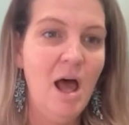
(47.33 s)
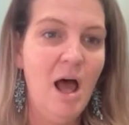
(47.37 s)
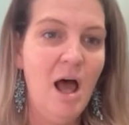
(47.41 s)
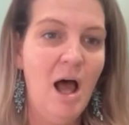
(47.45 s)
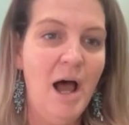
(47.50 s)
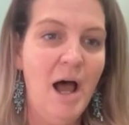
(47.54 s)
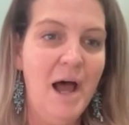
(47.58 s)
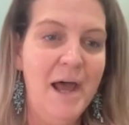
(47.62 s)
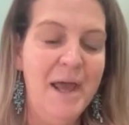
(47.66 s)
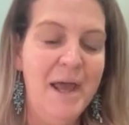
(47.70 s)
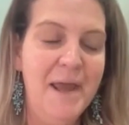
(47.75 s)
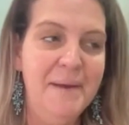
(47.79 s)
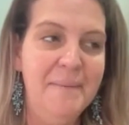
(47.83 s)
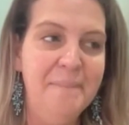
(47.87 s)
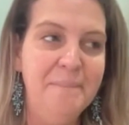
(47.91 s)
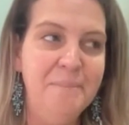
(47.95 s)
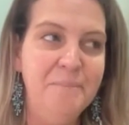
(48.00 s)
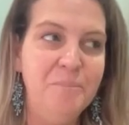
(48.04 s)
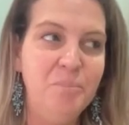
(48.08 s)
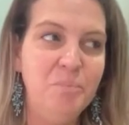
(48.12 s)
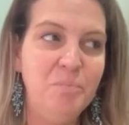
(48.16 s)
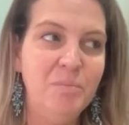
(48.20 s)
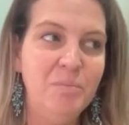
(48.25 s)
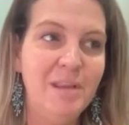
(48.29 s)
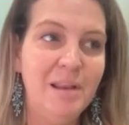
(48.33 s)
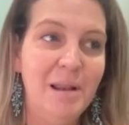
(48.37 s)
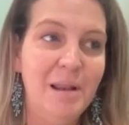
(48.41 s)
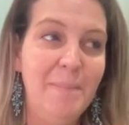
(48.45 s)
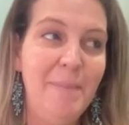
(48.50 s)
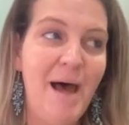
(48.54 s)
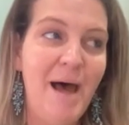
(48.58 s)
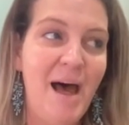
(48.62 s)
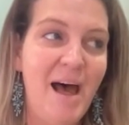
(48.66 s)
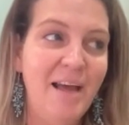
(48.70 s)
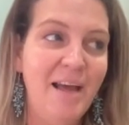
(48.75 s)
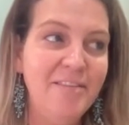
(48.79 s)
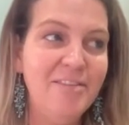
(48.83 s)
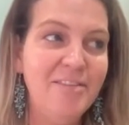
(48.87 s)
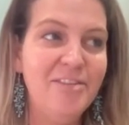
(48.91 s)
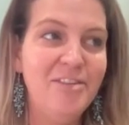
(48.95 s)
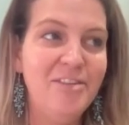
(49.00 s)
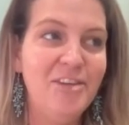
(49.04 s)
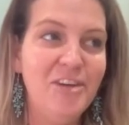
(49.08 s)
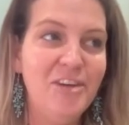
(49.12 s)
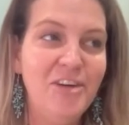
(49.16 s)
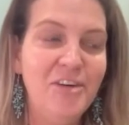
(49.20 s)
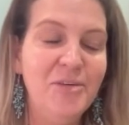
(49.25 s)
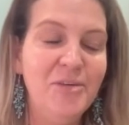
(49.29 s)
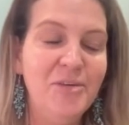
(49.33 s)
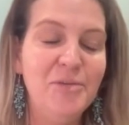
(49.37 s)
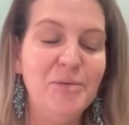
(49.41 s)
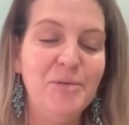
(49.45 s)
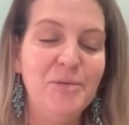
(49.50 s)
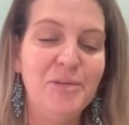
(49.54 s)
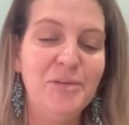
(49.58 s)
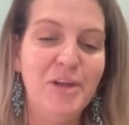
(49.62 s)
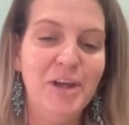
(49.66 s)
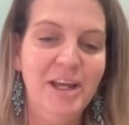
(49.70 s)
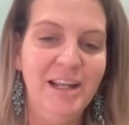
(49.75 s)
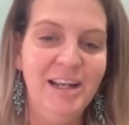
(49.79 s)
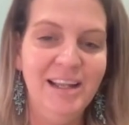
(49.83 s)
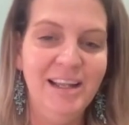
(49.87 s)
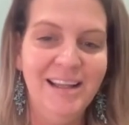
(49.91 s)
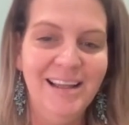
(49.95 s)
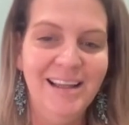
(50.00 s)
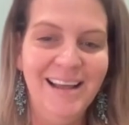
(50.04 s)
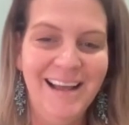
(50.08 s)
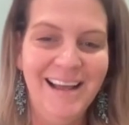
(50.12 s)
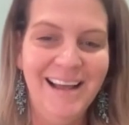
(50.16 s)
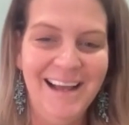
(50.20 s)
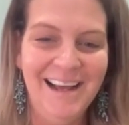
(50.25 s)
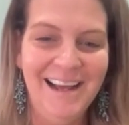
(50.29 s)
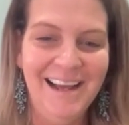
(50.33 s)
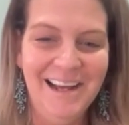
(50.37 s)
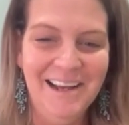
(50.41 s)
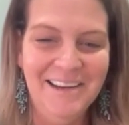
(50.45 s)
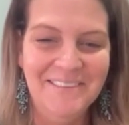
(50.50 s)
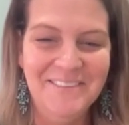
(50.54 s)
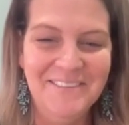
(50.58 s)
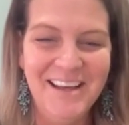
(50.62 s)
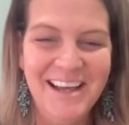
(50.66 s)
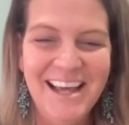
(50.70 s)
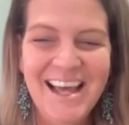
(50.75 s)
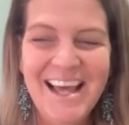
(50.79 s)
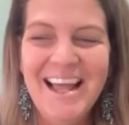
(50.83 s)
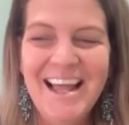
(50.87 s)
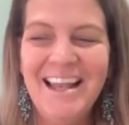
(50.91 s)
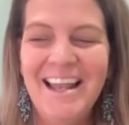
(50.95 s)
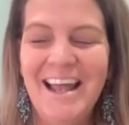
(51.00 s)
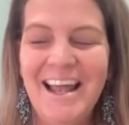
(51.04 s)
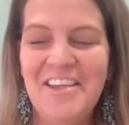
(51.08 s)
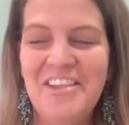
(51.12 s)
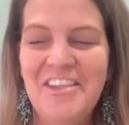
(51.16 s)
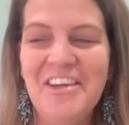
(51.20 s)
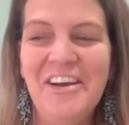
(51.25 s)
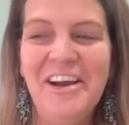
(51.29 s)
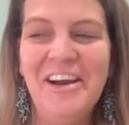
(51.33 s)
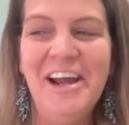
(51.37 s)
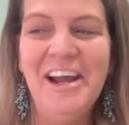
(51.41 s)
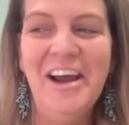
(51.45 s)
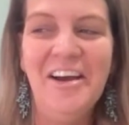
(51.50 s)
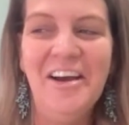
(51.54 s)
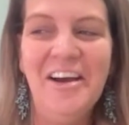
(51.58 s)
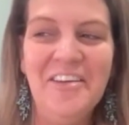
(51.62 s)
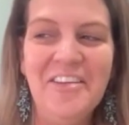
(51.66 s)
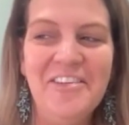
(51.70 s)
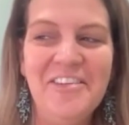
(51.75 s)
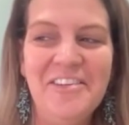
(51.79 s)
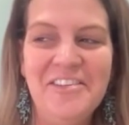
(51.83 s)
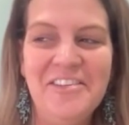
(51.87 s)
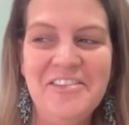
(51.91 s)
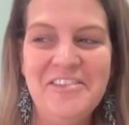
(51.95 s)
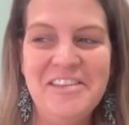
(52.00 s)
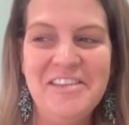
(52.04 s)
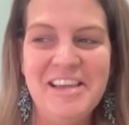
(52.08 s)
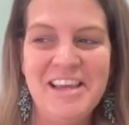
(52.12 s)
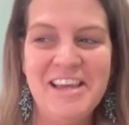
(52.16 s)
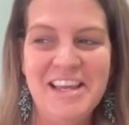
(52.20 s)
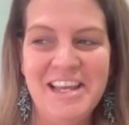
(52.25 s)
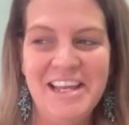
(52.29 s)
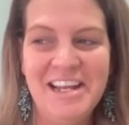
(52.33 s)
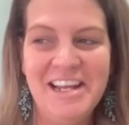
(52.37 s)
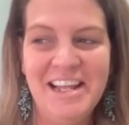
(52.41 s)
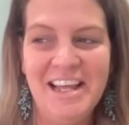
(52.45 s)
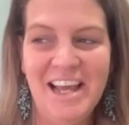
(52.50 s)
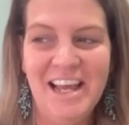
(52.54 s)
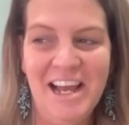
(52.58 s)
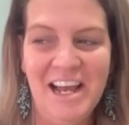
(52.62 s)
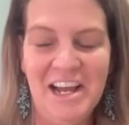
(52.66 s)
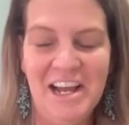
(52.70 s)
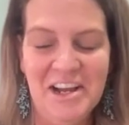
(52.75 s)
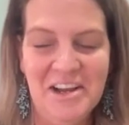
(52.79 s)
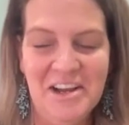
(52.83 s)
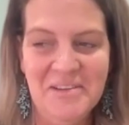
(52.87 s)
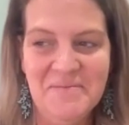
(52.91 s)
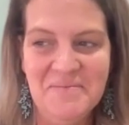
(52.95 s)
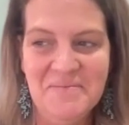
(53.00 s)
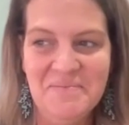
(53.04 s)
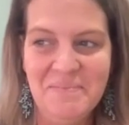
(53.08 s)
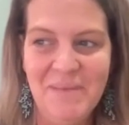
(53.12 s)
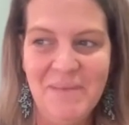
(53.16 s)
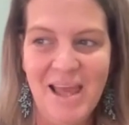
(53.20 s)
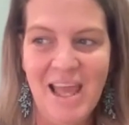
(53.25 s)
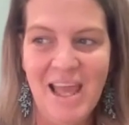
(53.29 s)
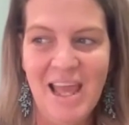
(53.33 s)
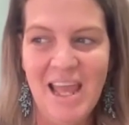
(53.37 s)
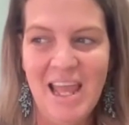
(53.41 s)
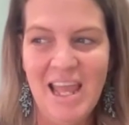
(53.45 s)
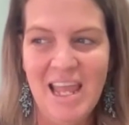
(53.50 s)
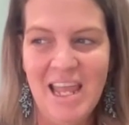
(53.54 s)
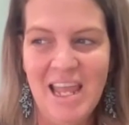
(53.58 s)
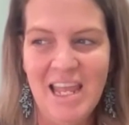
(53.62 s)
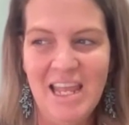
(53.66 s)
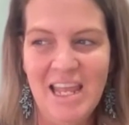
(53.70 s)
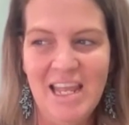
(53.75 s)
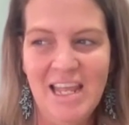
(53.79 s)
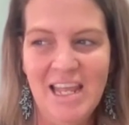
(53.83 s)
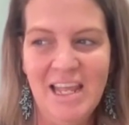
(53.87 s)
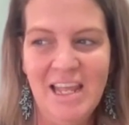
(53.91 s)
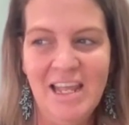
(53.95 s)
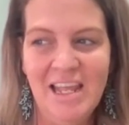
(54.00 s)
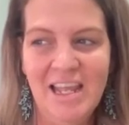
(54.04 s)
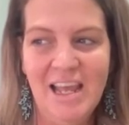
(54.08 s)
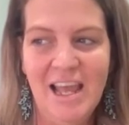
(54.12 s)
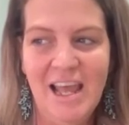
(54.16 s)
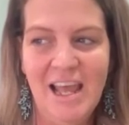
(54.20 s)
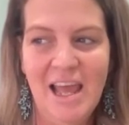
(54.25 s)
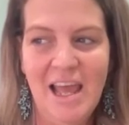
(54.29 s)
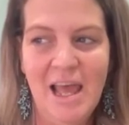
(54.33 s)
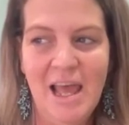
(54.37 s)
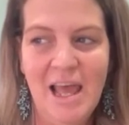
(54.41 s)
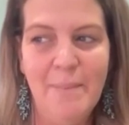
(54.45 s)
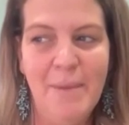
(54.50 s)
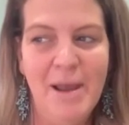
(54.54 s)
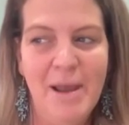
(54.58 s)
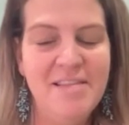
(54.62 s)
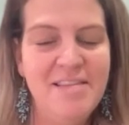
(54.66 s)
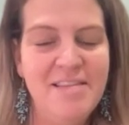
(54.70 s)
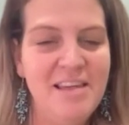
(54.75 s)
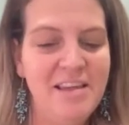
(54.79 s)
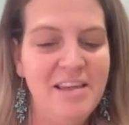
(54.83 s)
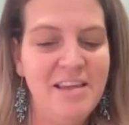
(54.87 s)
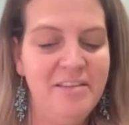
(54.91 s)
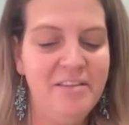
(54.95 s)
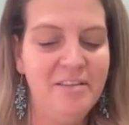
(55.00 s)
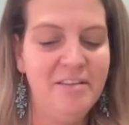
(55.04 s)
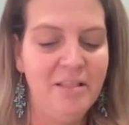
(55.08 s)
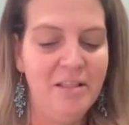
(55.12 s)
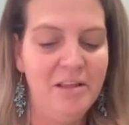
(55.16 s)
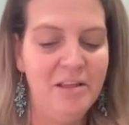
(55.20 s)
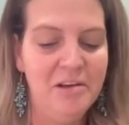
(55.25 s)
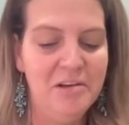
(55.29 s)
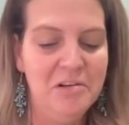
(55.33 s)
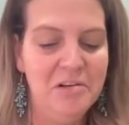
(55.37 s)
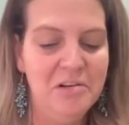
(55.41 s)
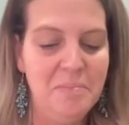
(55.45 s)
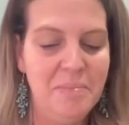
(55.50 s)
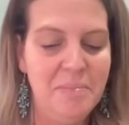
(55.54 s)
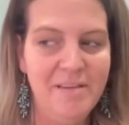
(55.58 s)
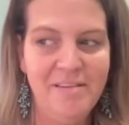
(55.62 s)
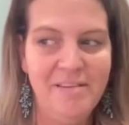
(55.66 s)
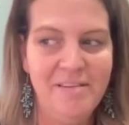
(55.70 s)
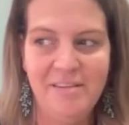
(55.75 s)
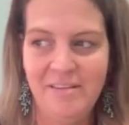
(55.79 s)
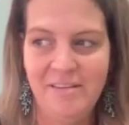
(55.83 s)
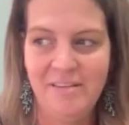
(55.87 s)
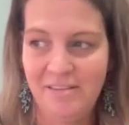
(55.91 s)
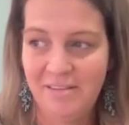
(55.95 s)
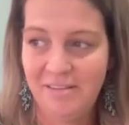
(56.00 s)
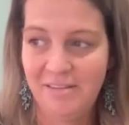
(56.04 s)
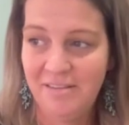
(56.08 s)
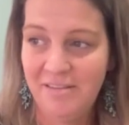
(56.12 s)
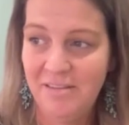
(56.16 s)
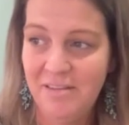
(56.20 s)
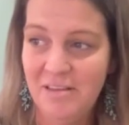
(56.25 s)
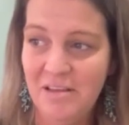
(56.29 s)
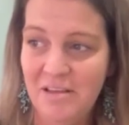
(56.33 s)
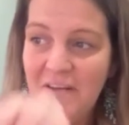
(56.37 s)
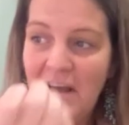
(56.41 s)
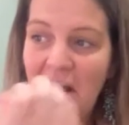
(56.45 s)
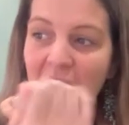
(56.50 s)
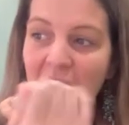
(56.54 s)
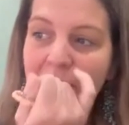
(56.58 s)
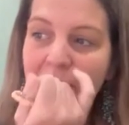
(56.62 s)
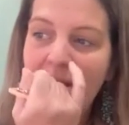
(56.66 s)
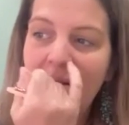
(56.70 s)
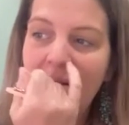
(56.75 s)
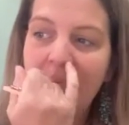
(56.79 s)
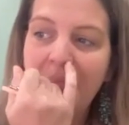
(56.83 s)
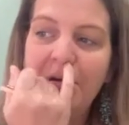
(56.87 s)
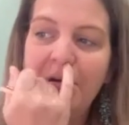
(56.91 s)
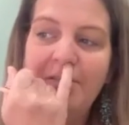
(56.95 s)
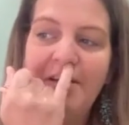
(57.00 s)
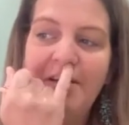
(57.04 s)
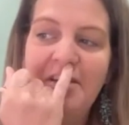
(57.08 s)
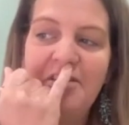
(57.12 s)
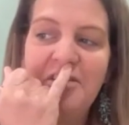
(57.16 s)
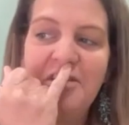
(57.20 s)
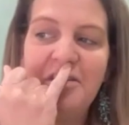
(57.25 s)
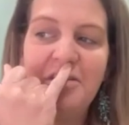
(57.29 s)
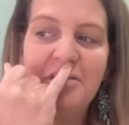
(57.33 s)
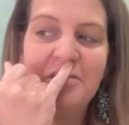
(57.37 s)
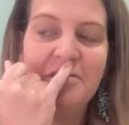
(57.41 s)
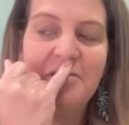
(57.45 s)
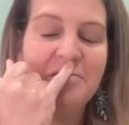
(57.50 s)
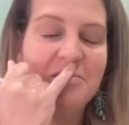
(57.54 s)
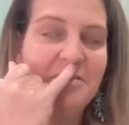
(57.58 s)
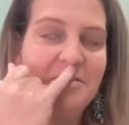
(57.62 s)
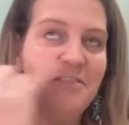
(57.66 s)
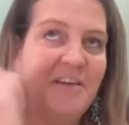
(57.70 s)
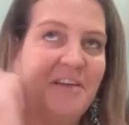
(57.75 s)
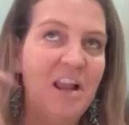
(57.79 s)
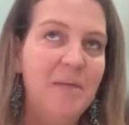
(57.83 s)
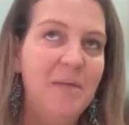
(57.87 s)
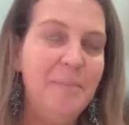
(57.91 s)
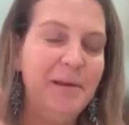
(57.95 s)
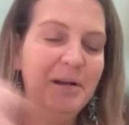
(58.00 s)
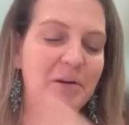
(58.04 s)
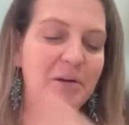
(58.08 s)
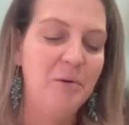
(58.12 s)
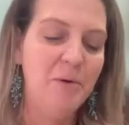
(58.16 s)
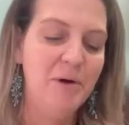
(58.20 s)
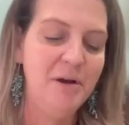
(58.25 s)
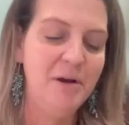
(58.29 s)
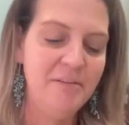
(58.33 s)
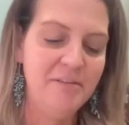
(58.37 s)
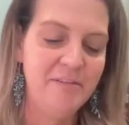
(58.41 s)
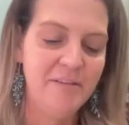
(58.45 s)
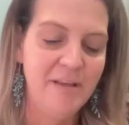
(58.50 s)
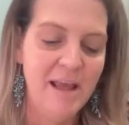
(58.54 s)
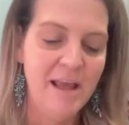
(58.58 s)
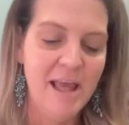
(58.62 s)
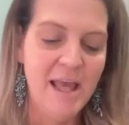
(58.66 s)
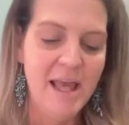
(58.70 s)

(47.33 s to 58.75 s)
Passed, which was good. Last year, I also did a MIT Sloan Business Development, Professional Development course.